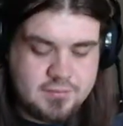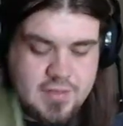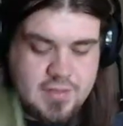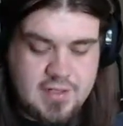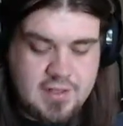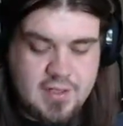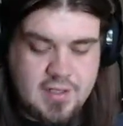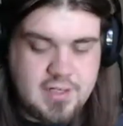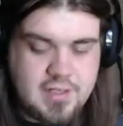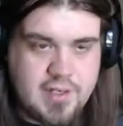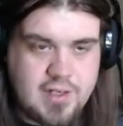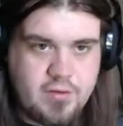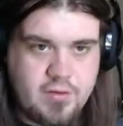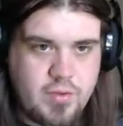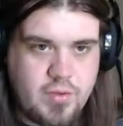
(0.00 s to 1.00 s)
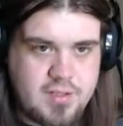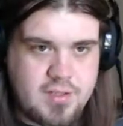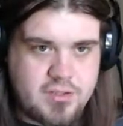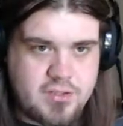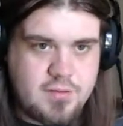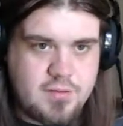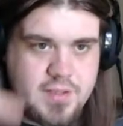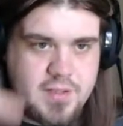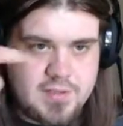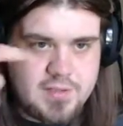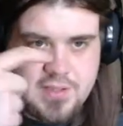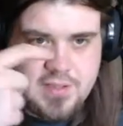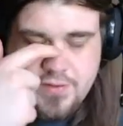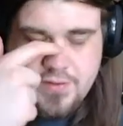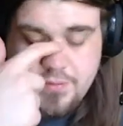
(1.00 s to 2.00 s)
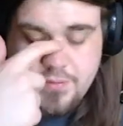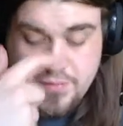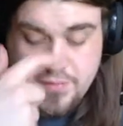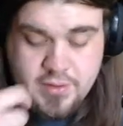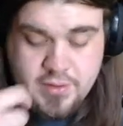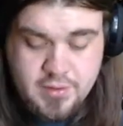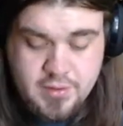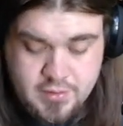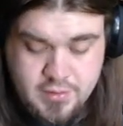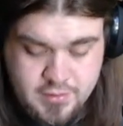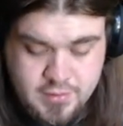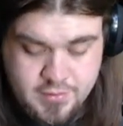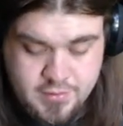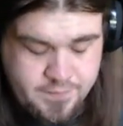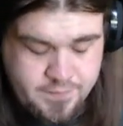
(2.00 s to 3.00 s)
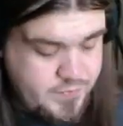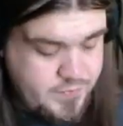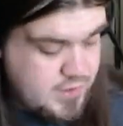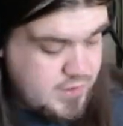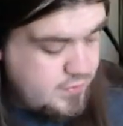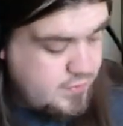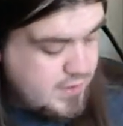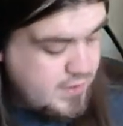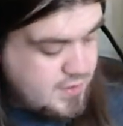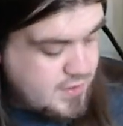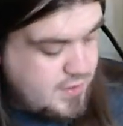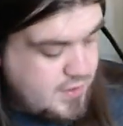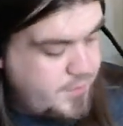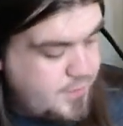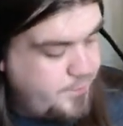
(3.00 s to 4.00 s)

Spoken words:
and you get like a winch to pick stuff up, so that's good.